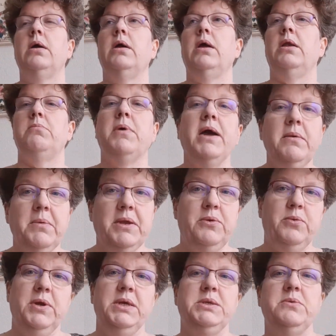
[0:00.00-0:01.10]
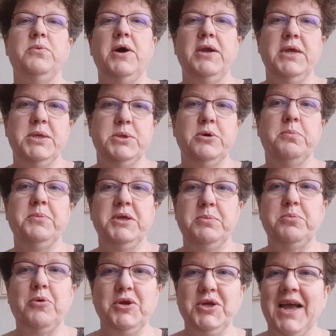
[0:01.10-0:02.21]
It might be the reason why they stopped this
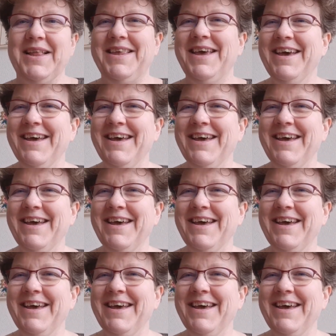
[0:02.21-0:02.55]
project.